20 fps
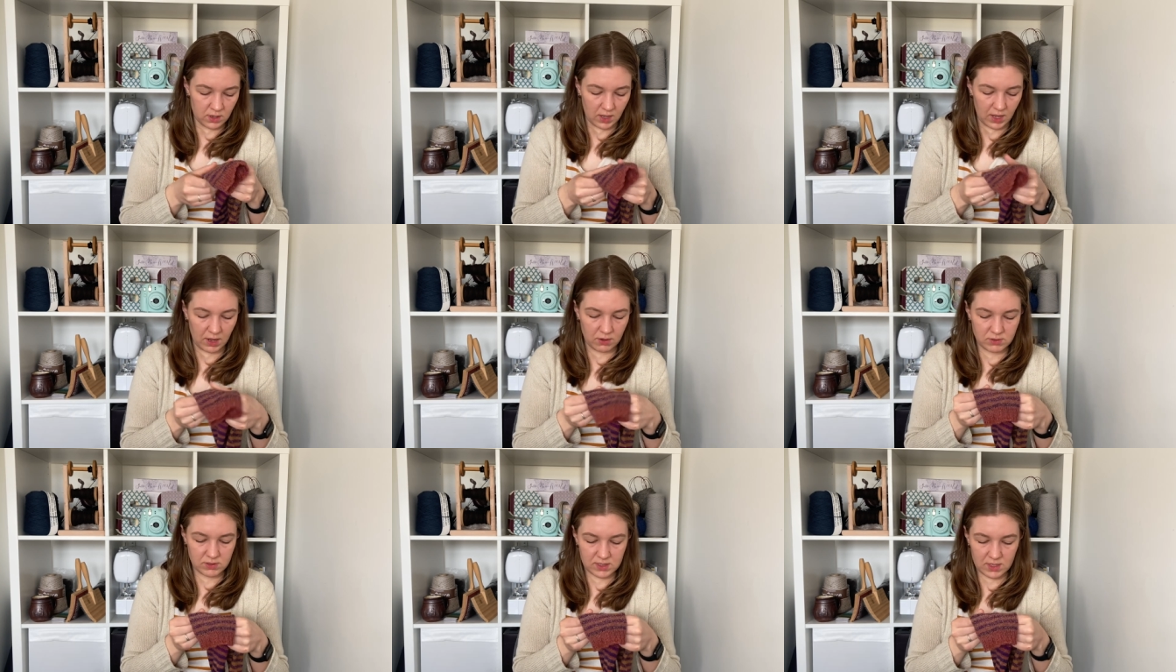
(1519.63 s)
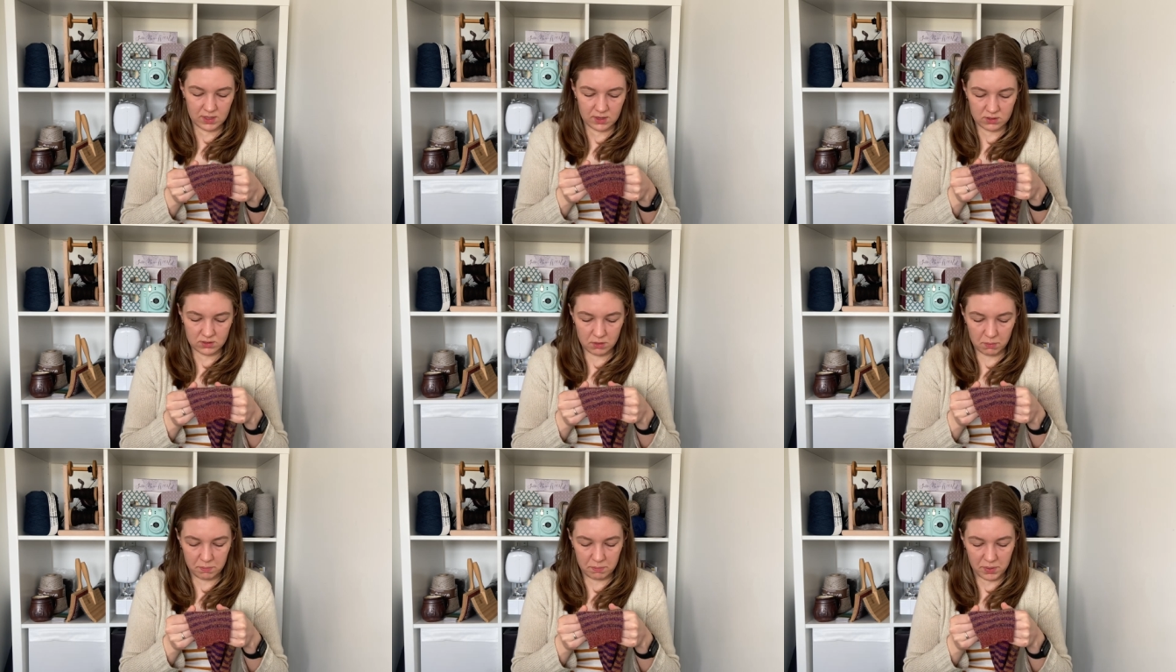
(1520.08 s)
I would say there's
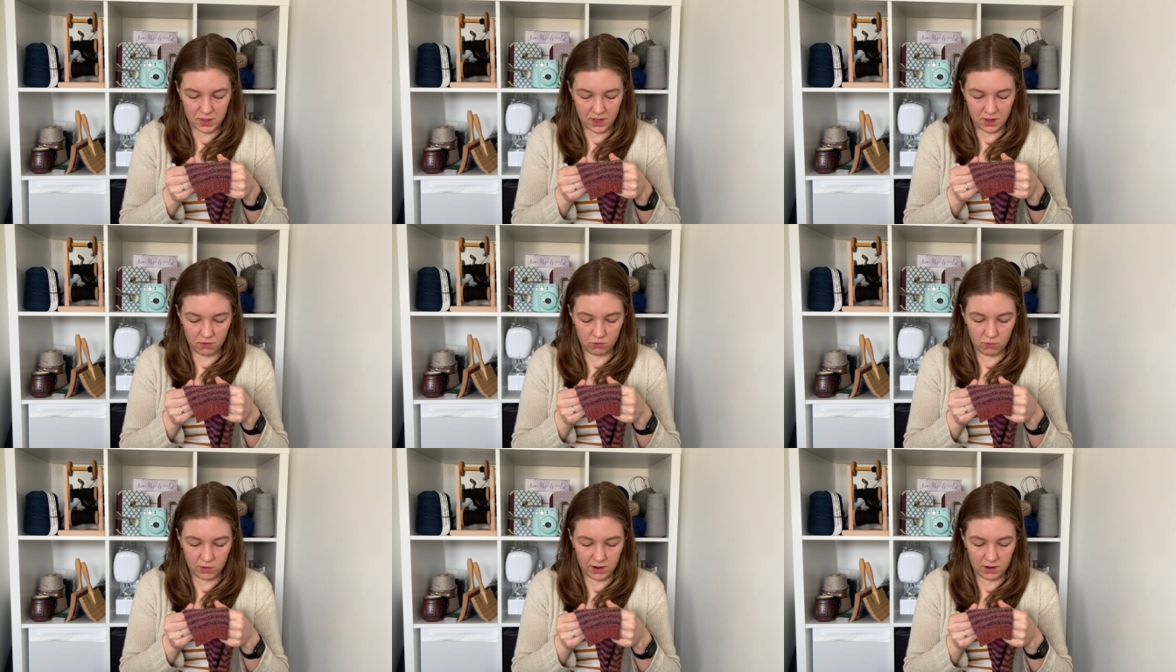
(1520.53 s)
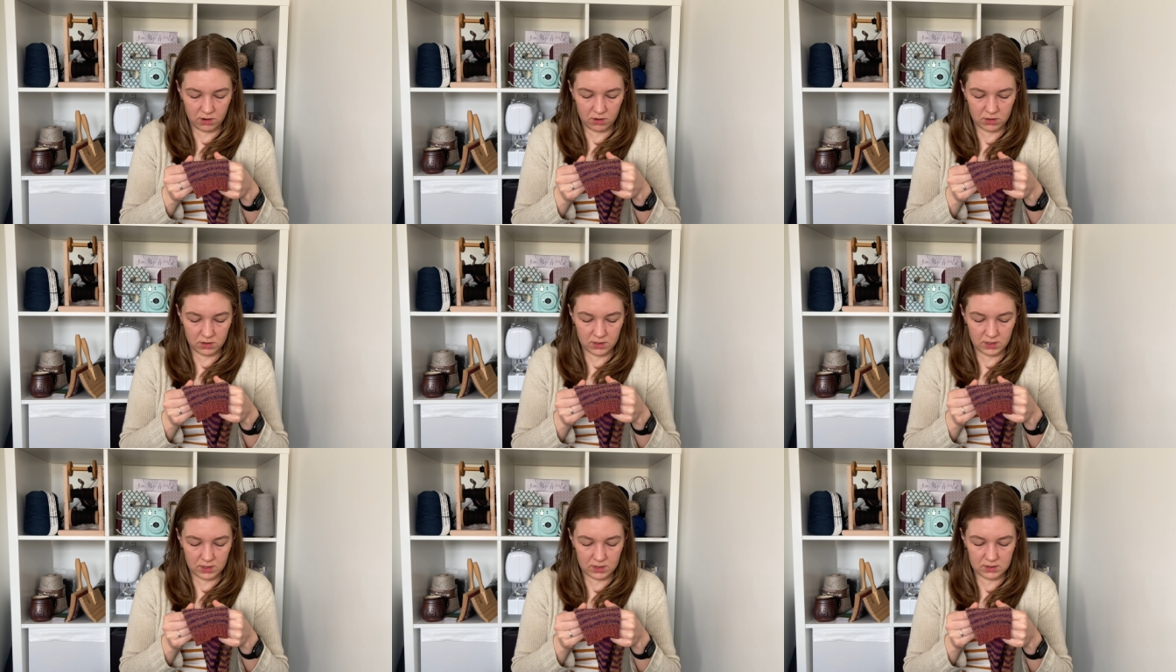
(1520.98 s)
a bit of wear
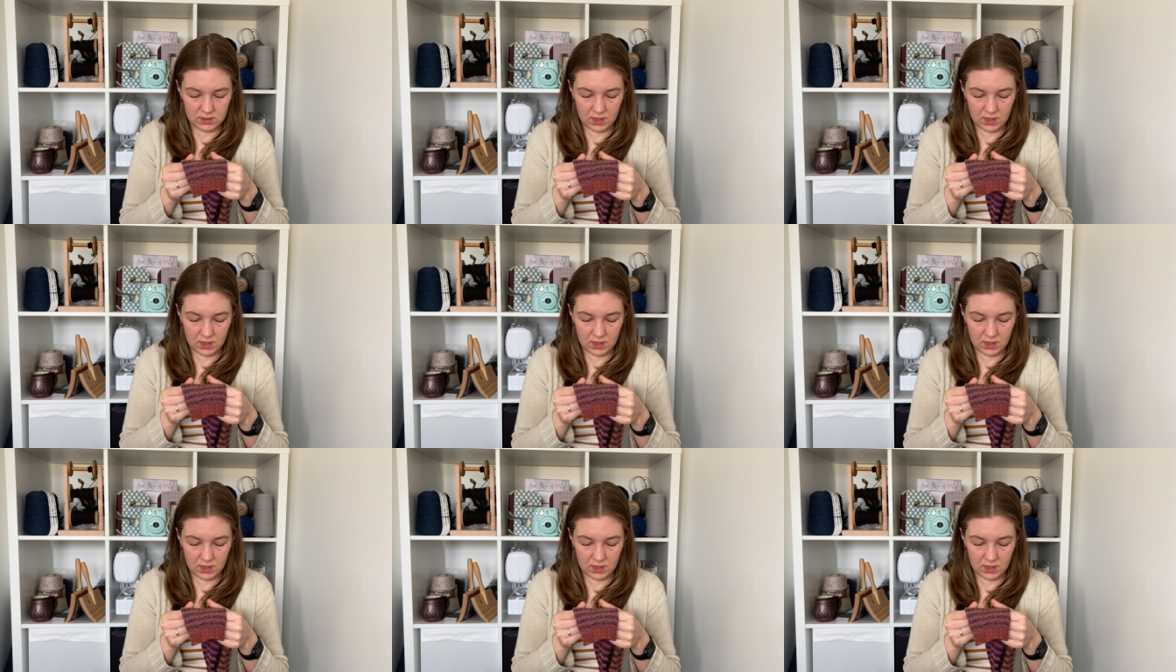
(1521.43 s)
on these.